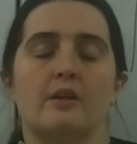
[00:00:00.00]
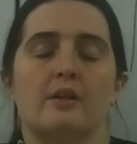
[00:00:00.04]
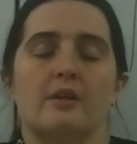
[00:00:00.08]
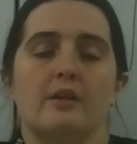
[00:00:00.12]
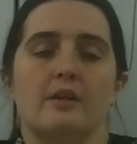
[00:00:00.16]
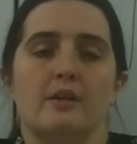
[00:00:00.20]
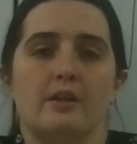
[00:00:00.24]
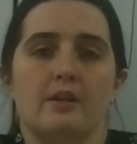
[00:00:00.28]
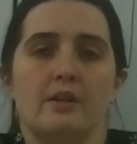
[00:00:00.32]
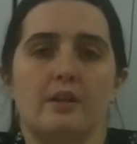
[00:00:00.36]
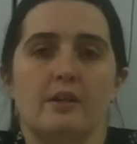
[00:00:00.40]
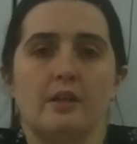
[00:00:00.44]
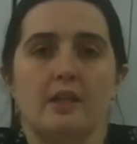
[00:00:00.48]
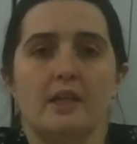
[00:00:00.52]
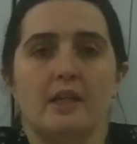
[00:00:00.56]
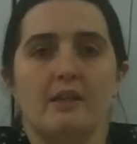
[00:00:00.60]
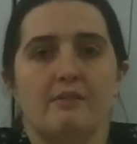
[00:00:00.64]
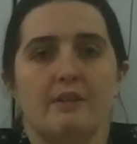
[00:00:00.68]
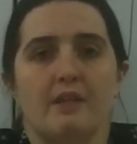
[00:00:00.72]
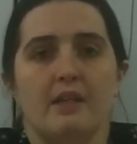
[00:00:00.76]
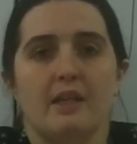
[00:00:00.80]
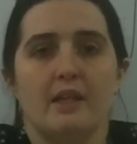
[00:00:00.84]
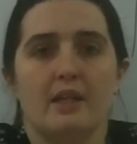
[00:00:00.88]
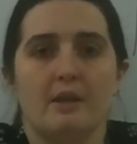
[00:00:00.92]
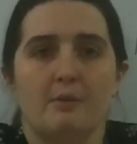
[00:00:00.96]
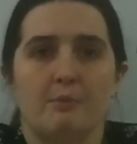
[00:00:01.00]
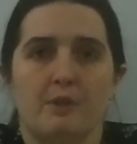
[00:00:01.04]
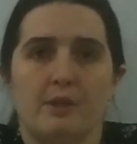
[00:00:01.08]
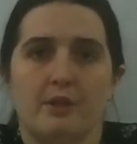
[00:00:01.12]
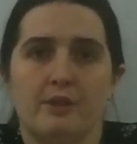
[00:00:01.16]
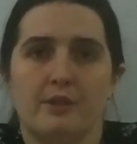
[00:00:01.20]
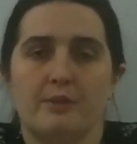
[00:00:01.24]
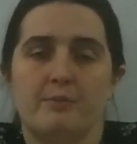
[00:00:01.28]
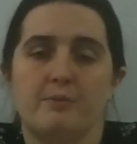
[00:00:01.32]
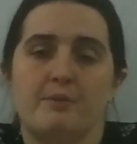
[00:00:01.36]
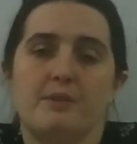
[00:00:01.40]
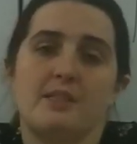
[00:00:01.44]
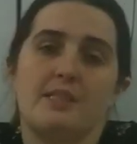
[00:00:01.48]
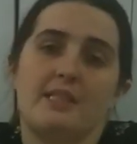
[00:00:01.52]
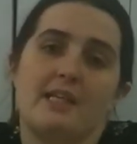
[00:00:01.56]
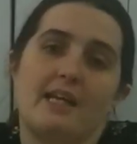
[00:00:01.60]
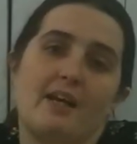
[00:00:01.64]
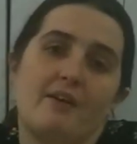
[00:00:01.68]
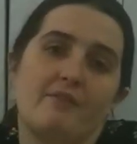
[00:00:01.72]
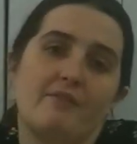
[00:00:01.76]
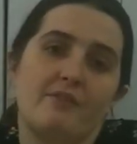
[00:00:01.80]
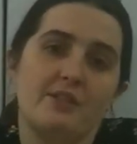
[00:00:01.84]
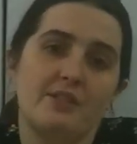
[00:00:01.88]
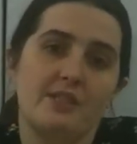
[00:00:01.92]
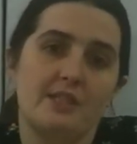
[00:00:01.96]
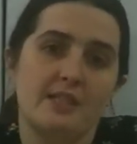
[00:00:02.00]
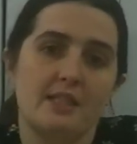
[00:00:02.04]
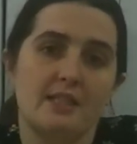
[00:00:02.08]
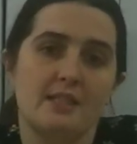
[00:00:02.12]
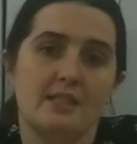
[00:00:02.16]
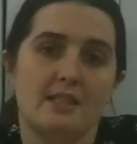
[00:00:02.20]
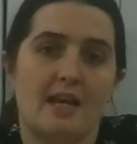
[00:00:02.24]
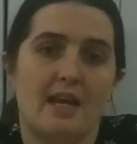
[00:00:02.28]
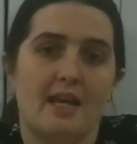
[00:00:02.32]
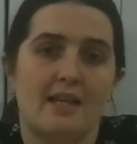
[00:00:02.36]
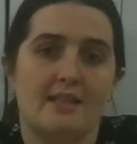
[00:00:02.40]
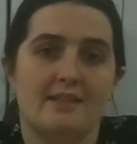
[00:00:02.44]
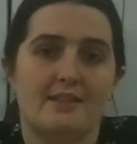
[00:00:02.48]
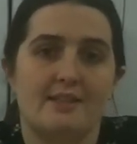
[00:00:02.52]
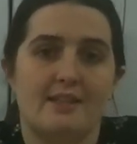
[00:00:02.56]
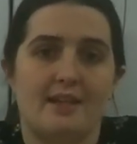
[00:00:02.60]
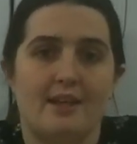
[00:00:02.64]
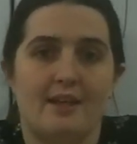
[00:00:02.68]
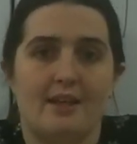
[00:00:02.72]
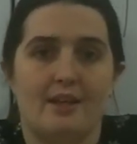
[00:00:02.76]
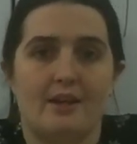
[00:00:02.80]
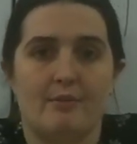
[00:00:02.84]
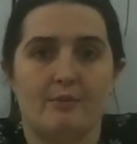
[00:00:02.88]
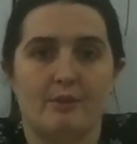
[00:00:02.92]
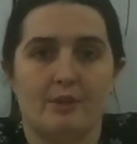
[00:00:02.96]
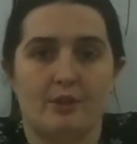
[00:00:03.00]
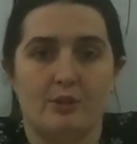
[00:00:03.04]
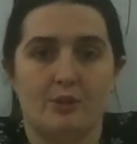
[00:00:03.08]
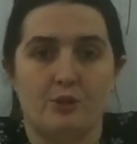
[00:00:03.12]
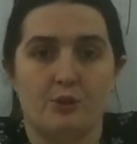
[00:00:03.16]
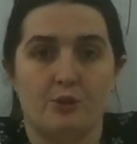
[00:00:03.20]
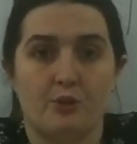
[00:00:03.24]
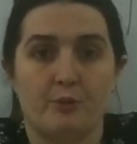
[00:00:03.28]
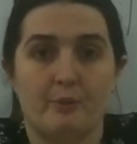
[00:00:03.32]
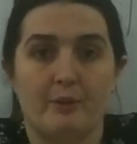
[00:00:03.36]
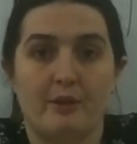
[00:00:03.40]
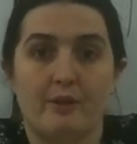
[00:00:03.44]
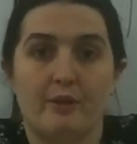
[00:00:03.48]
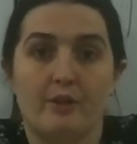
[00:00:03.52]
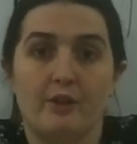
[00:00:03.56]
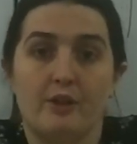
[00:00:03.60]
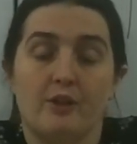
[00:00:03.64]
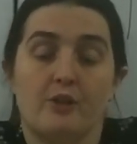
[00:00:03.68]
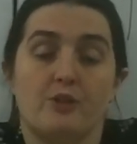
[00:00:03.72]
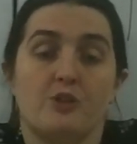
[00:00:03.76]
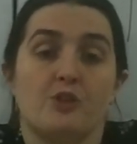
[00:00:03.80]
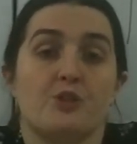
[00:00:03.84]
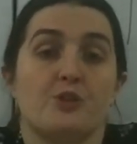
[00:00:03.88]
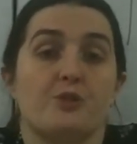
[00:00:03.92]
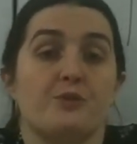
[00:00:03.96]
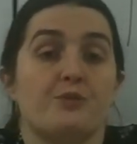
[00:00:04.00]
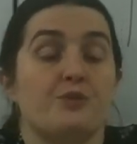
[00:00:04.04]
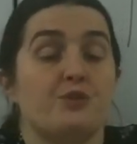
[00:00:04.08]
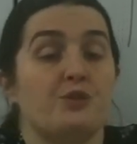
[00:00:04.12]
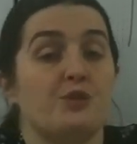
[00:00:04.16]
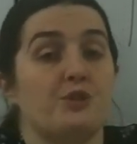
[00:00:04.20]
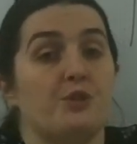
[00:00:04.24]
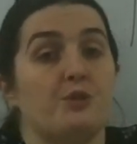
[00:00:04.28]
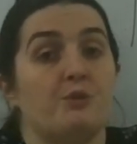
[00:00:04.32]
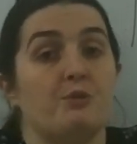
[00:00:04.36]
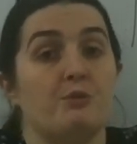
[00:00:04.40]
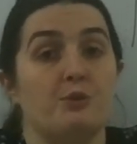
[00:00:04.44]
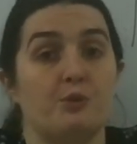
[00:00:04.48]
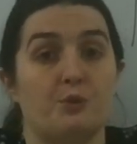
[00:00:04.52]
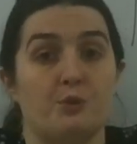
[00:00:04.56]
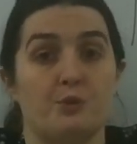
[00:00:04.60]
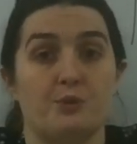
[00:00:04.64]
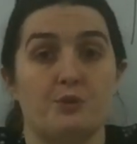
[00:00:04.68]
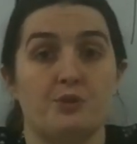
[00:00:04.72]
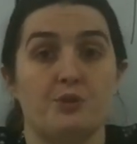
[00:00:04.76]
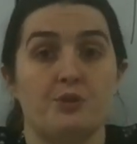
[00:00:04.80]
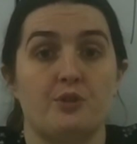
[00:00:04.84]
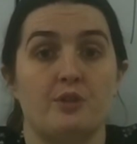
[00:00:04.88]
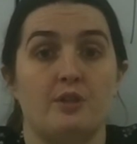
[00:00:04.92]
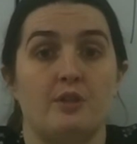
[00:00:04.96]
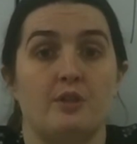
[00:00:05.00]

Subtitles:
Good evening and welcome to TL Physics, and today I'm going to talk about Kirchhoff's two laws.